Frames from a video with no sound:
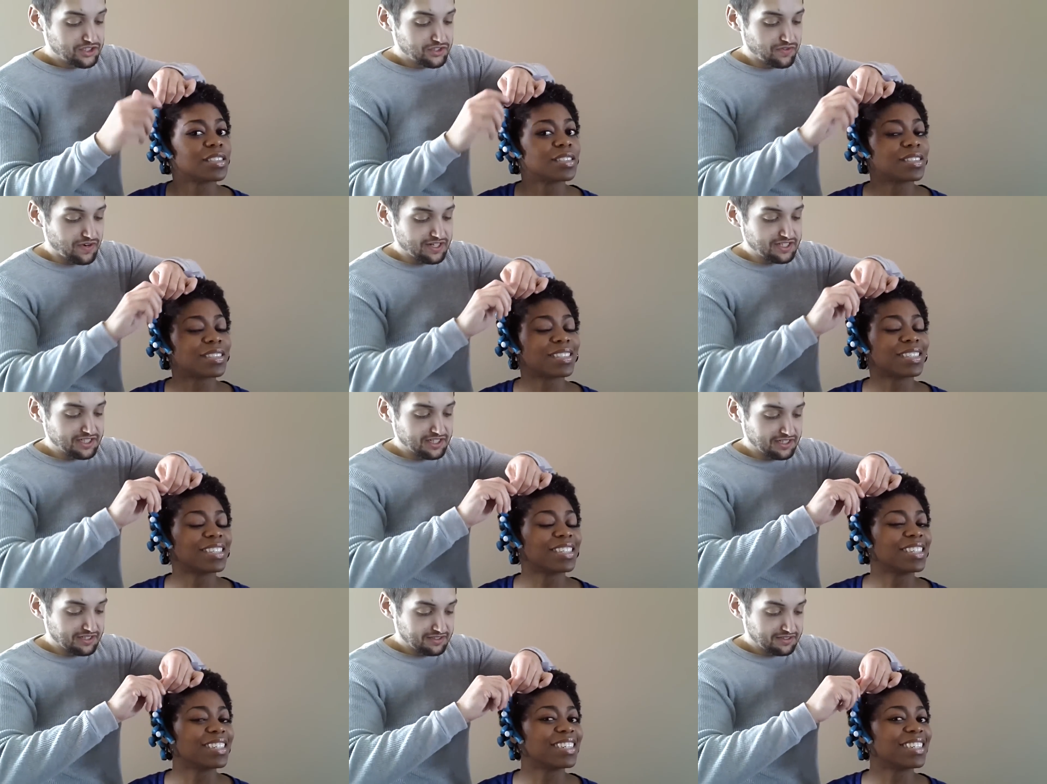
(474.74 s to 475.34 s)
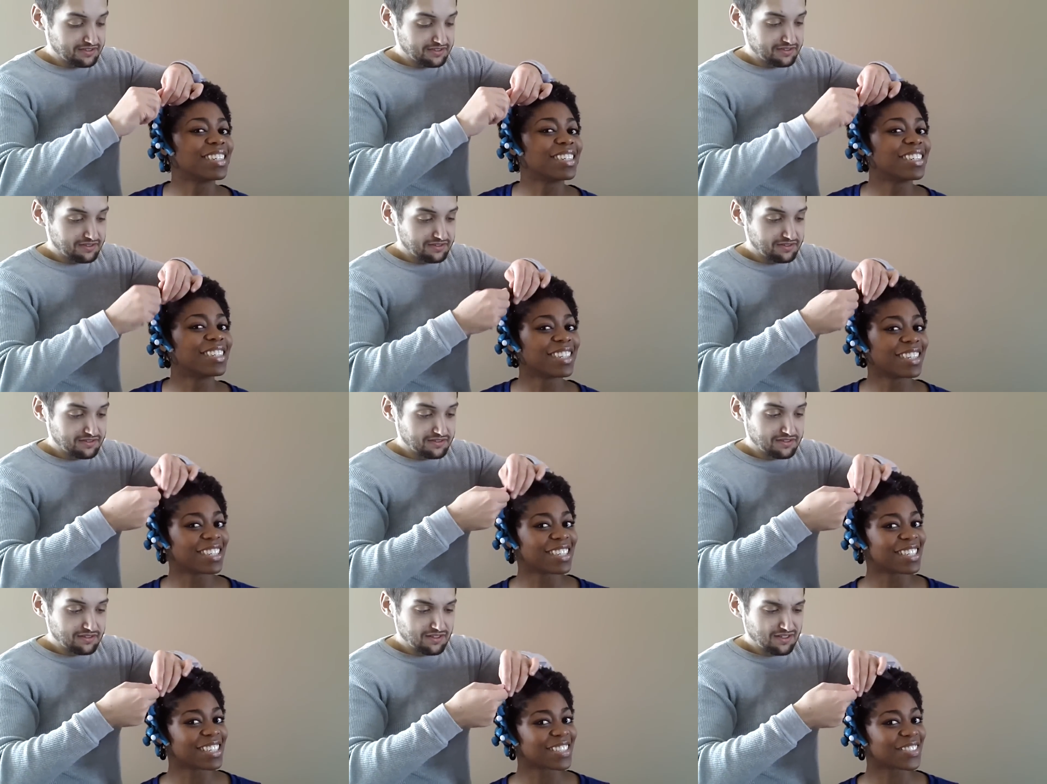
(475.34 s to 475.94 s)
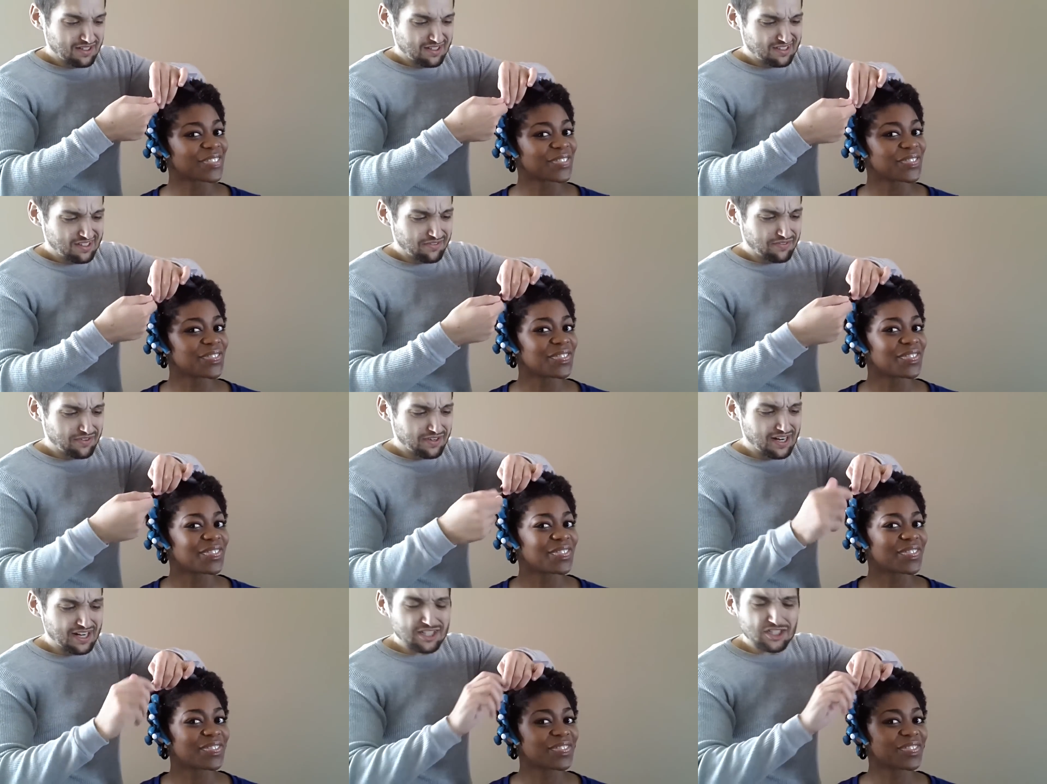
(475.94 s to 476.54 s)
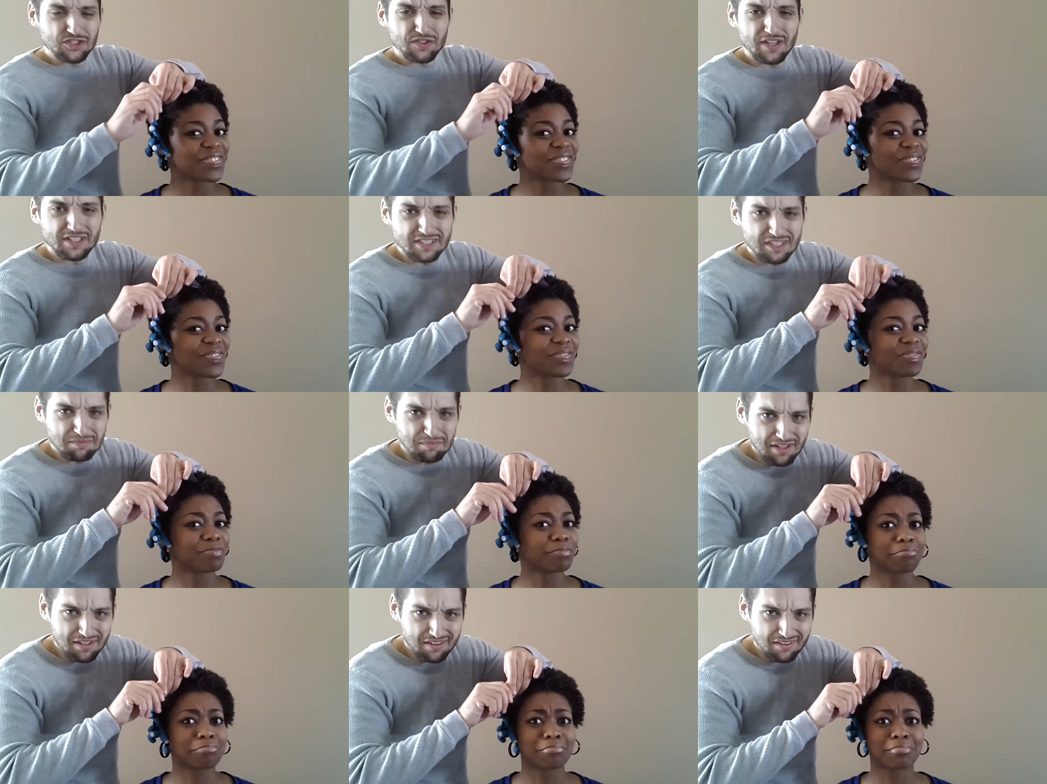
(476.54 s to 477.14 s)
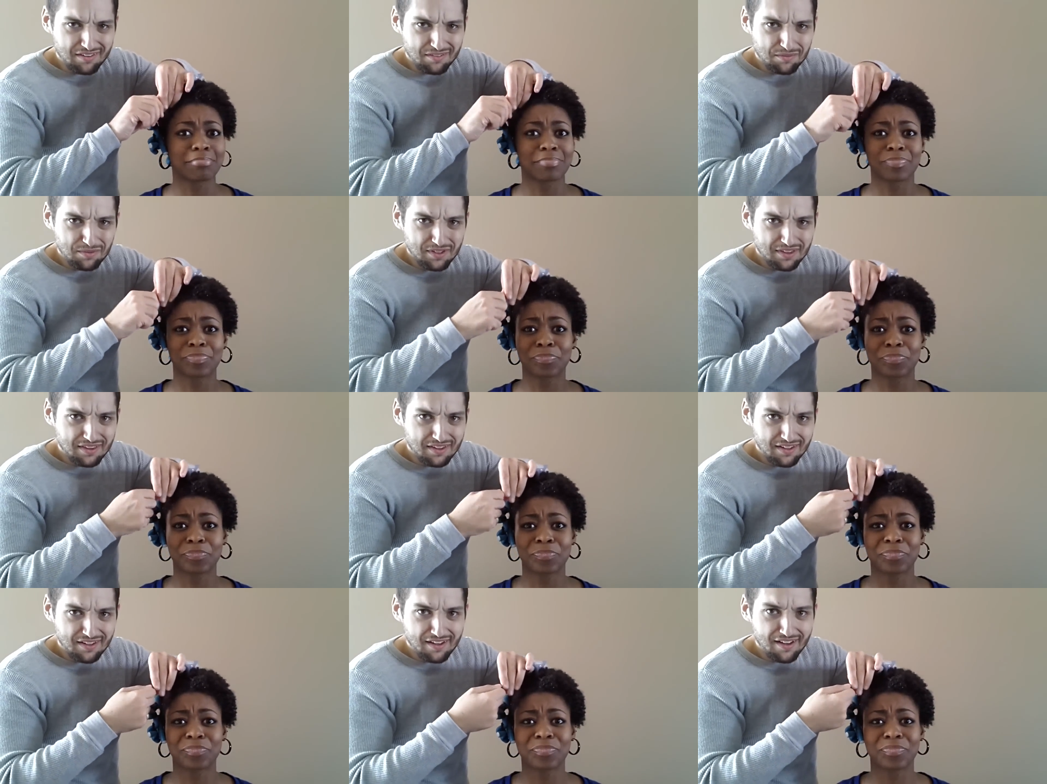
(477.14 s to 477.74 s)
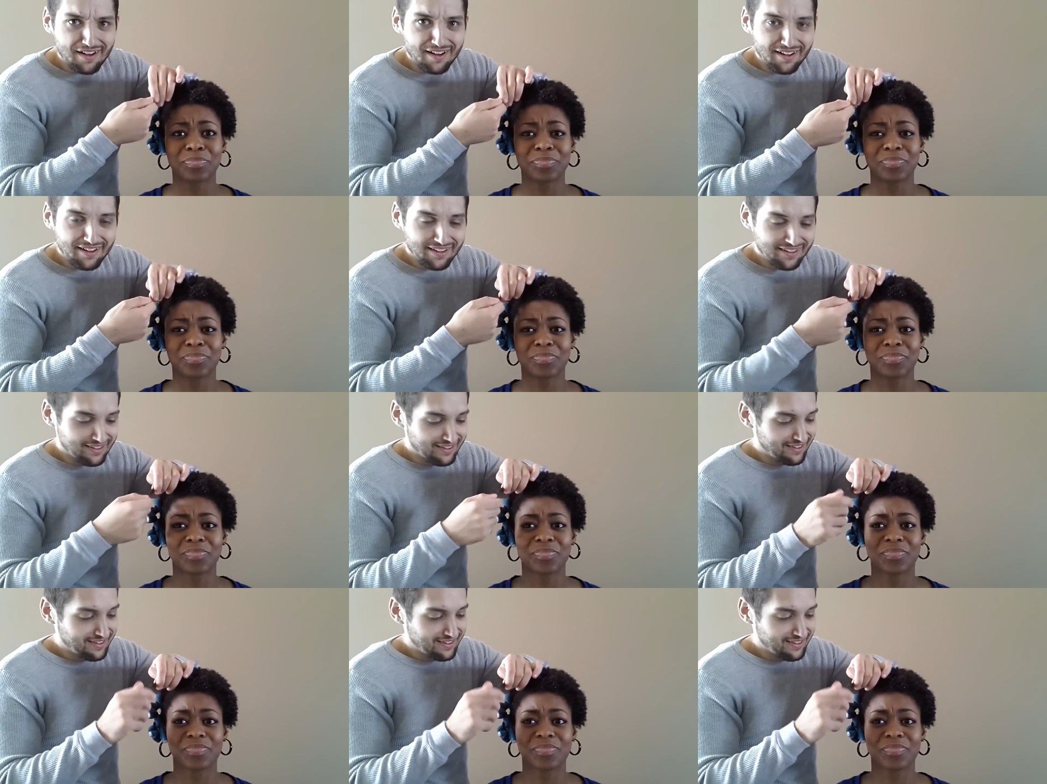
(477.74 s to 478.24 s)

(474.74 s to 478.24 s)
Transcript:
Speaker 1: Stretching, different kind of stretching method with the, uh, I